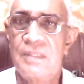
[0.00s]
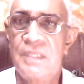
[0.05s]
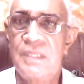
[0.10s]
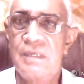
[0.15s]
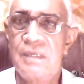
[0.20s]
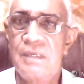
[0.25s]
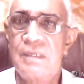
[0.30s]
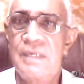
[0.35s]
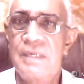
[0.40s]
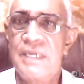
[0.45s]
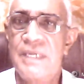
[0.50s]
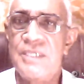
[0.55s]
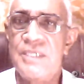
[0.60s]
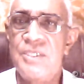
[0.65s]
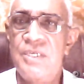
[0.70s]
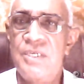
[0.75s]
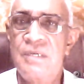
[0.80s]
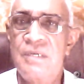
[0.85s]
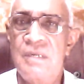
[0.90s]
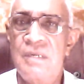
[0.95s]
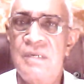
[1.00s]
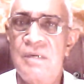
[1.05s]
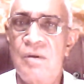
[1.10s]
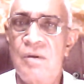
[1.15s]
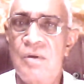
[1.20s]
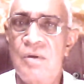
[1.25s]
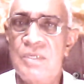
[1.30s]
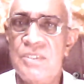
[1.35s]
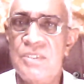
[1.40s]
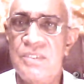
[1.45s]
the external
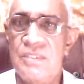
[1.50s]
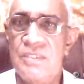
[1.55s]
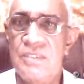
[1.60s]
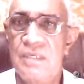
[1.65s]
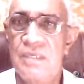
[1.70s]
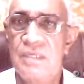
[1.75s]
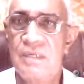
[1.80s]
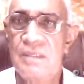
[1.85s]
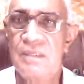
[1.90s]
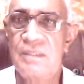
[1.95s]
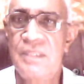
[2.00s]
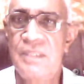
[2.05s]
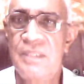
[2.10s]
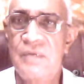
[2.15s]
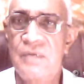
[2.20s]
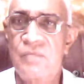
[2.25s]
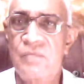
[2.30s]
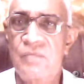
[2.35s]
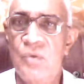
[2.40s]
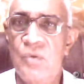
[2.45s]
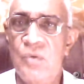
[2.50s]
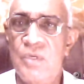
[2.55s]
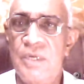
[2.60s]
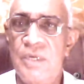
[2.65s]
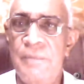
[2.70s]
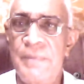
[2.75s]
os therefore